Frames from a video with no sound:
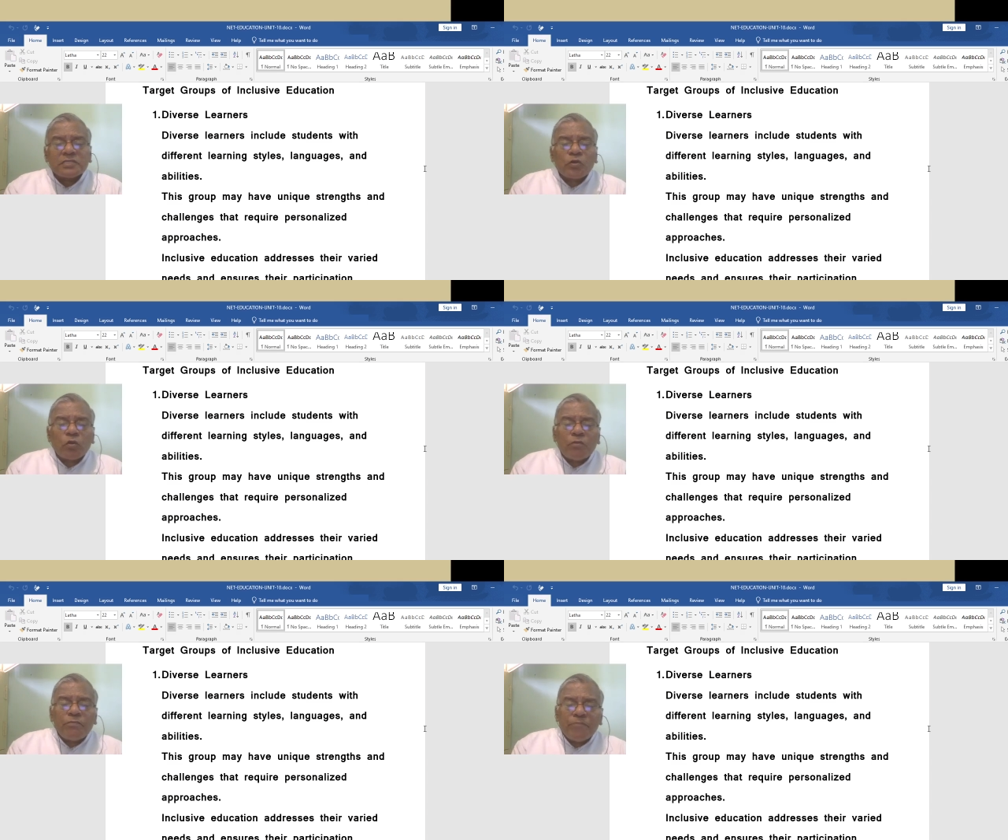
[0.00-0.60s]

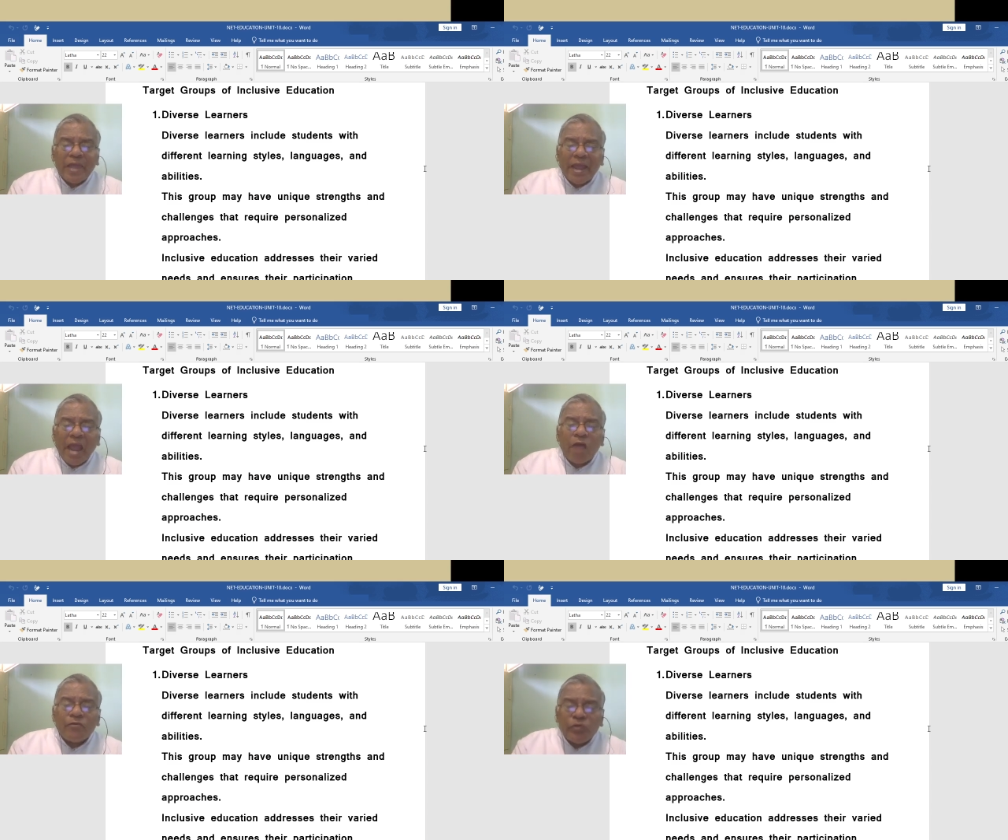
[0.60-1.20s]
group may
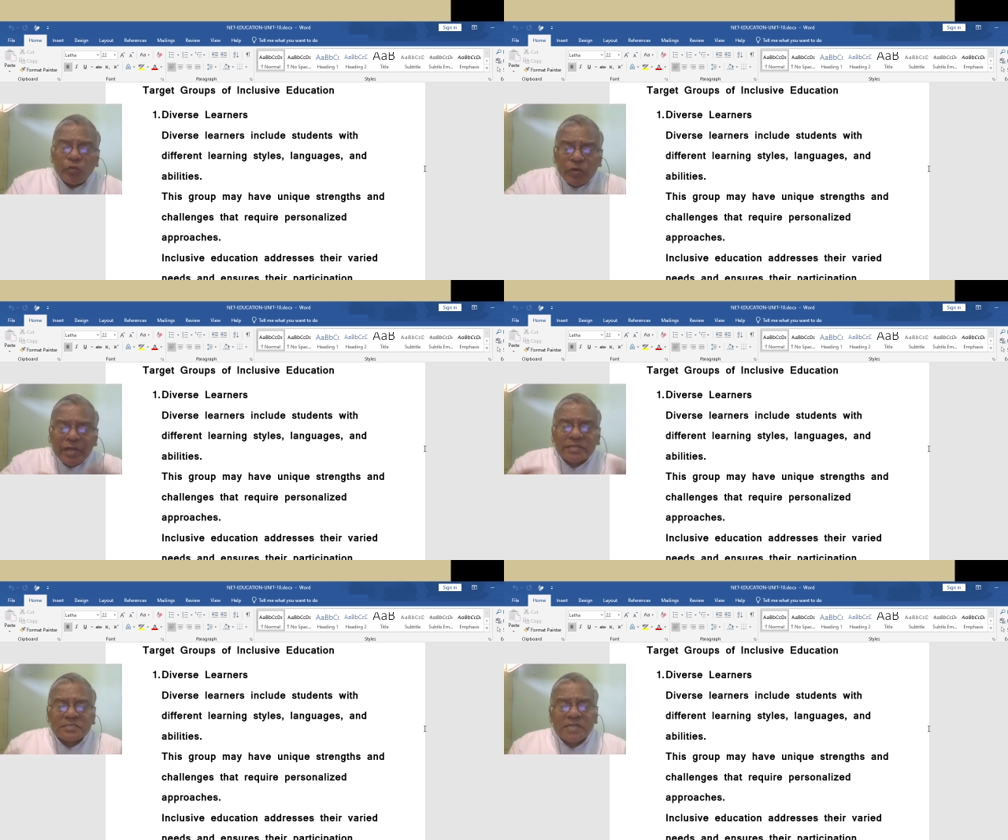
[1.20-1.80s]
have
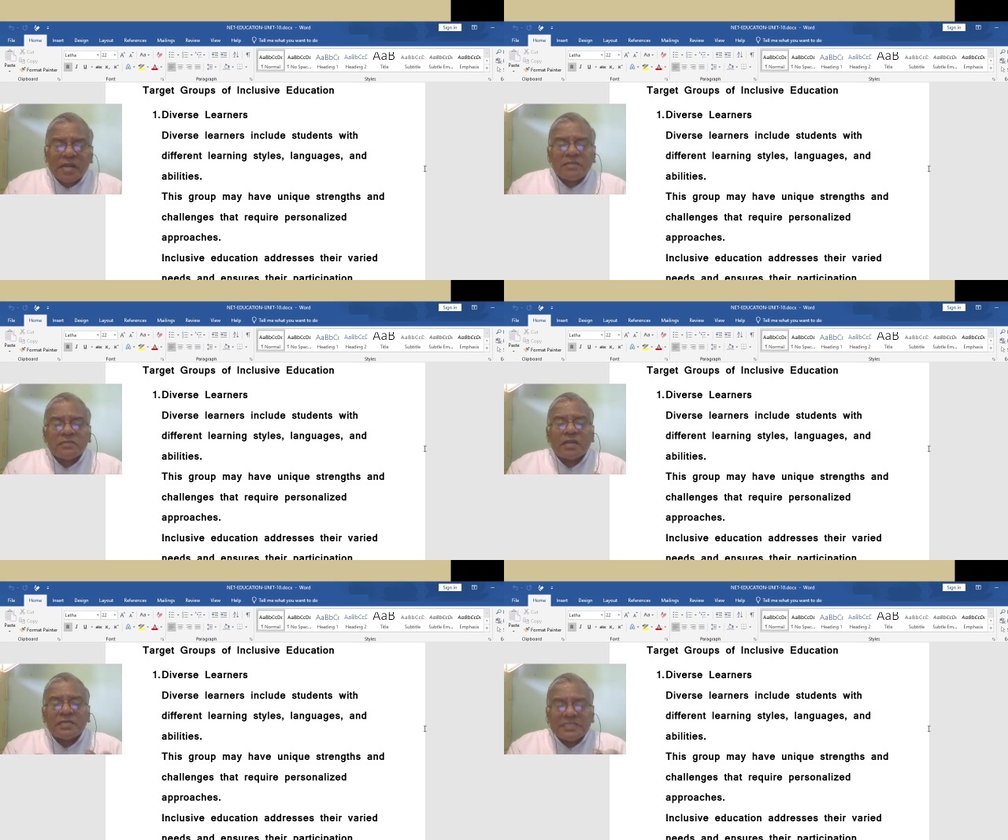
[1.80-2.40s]
unique
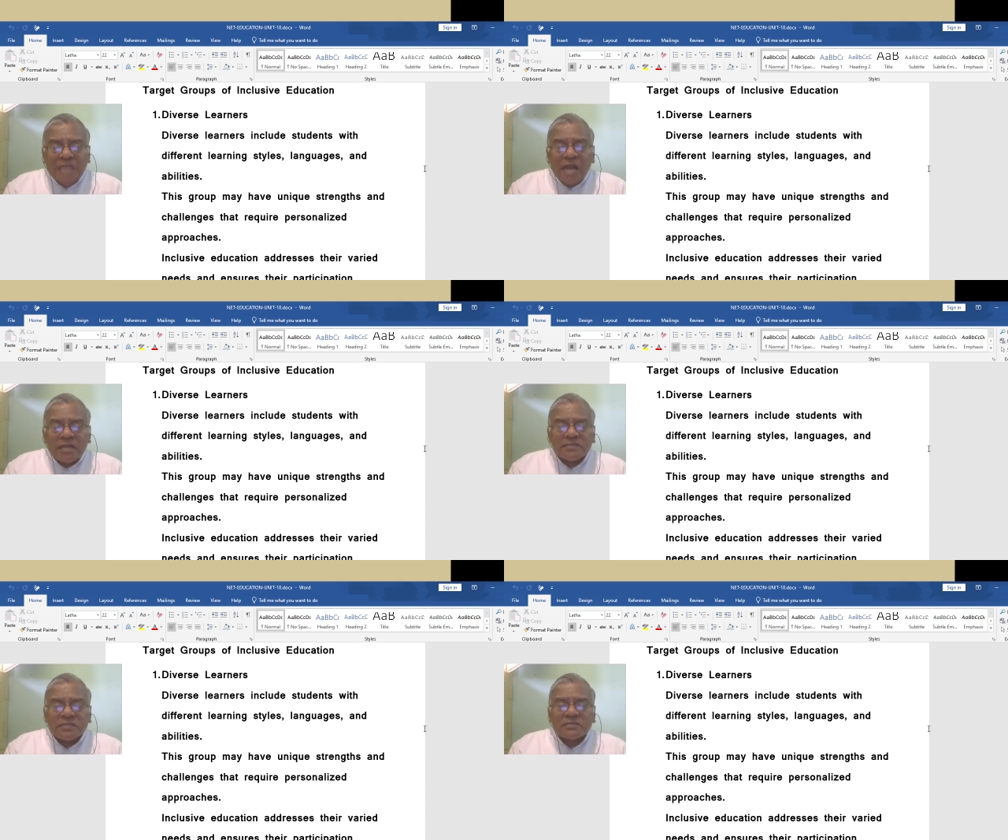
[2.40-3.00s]
strengths and
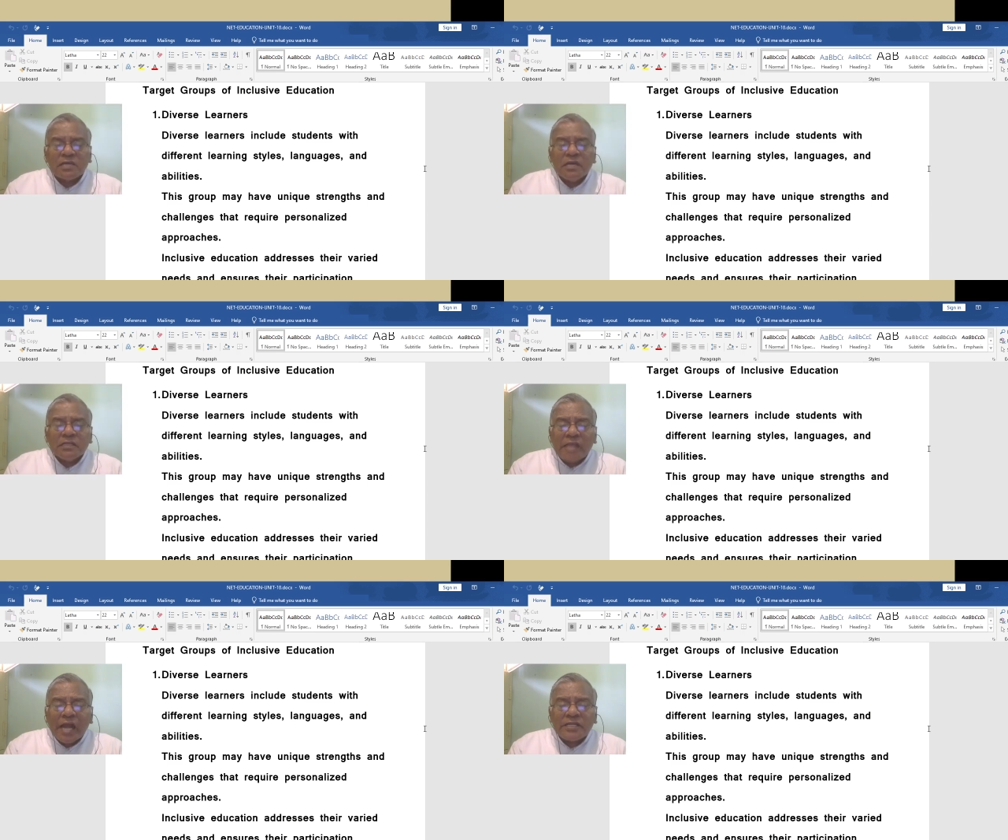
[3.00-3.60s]
challenges
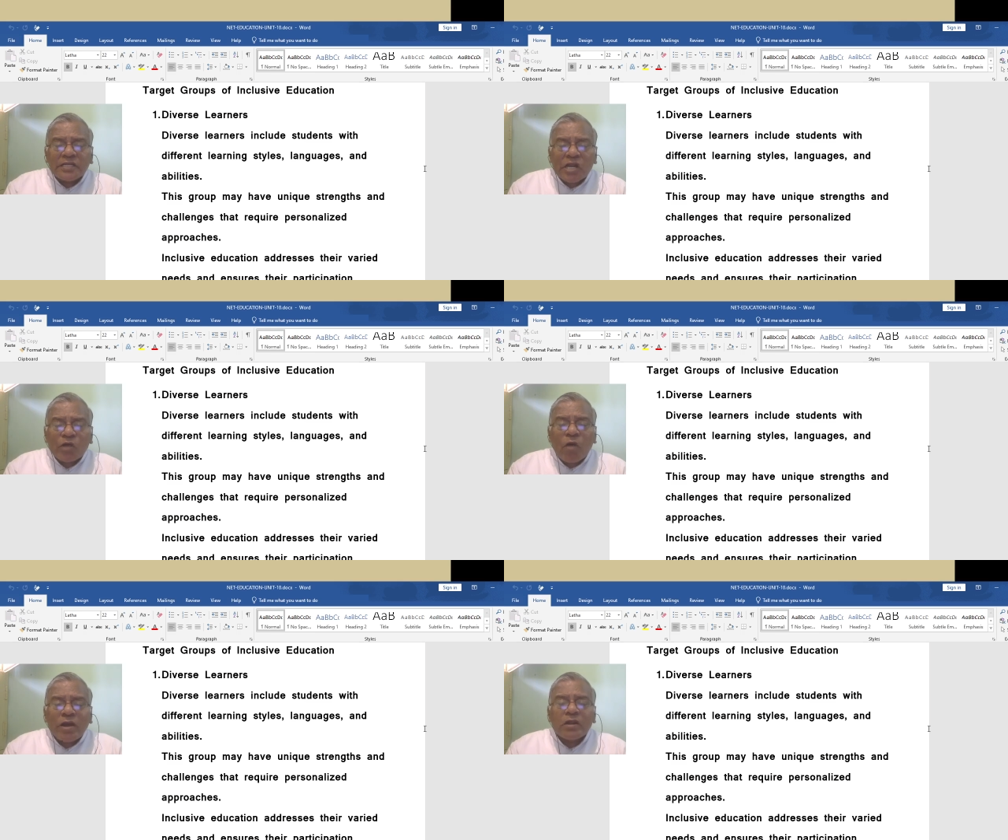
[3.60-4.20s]
that
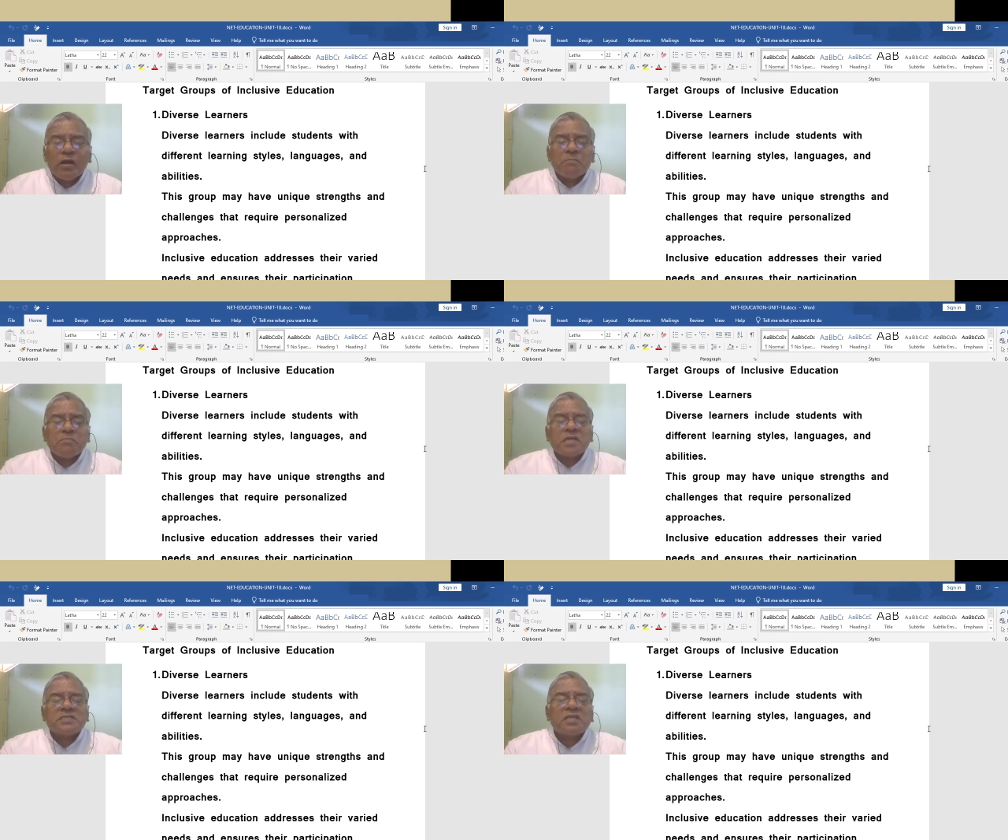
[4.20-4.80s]
require
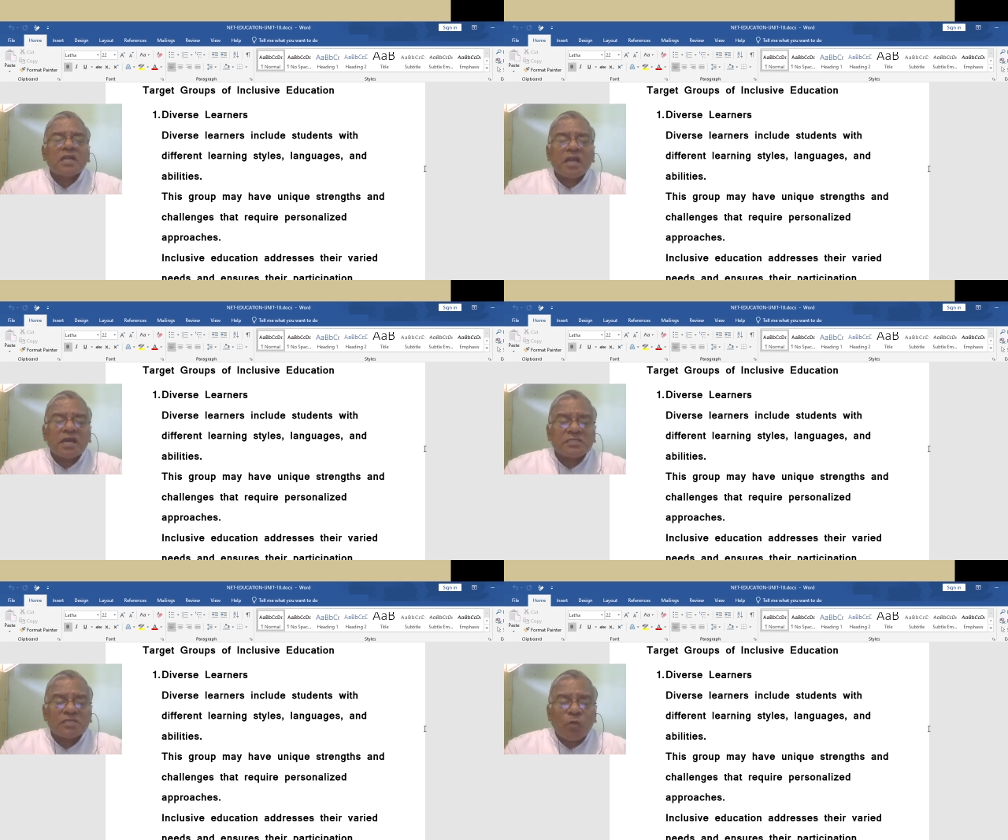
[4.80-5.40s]

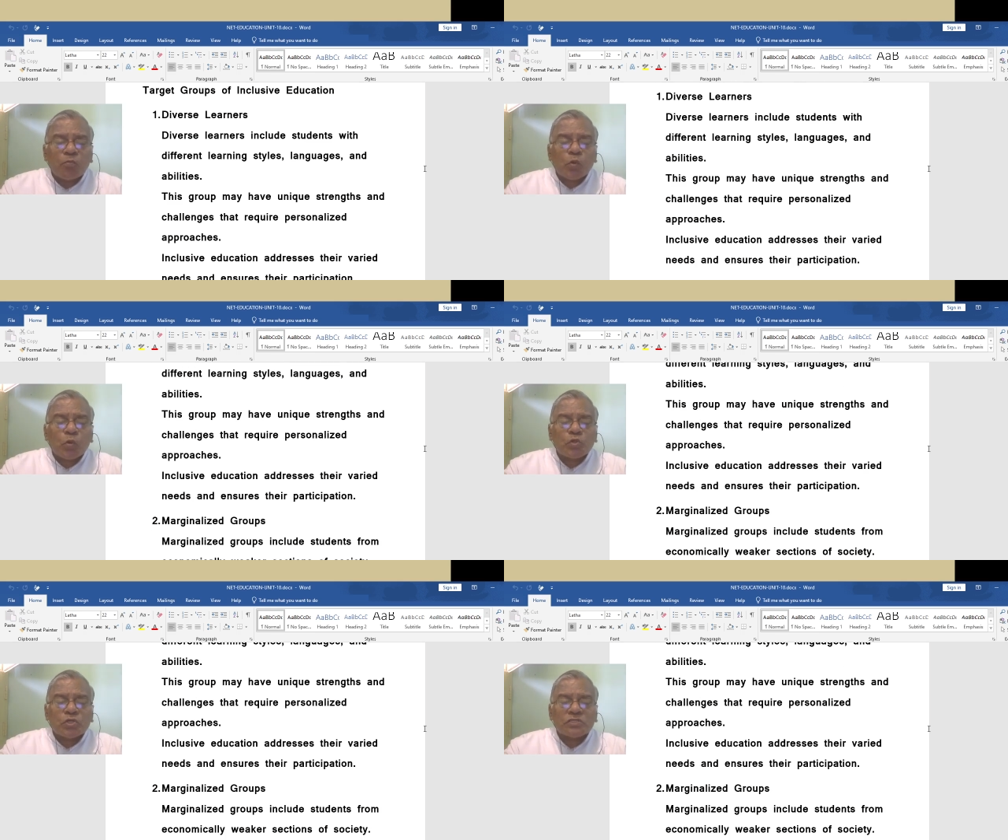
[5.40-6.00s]
personalized
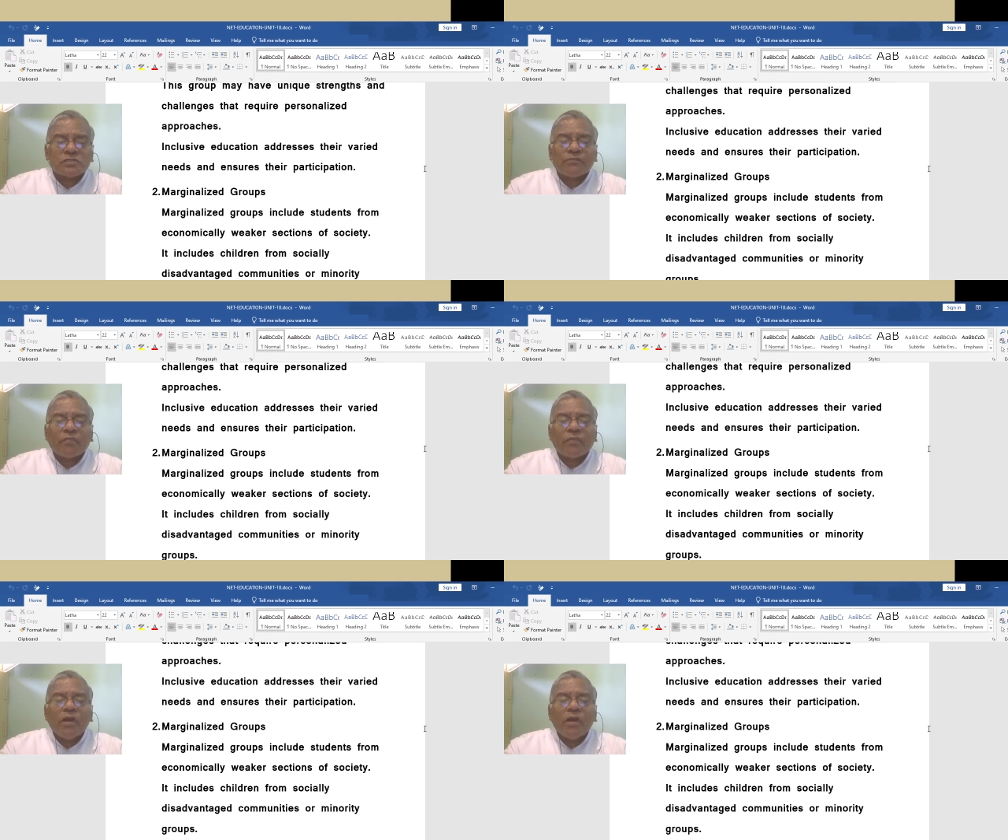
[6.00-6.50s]
approaches.